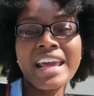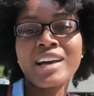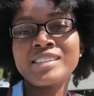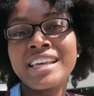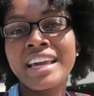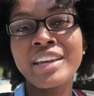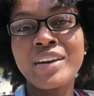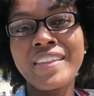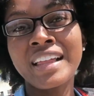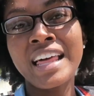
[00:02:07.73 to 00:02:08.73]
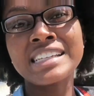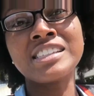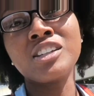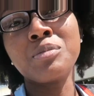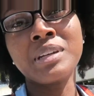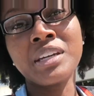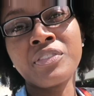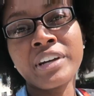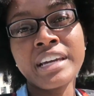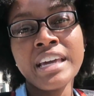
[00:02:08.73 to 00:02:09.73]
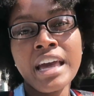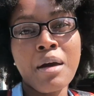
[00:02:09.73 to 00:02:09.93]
Now second year the class is a little bit different.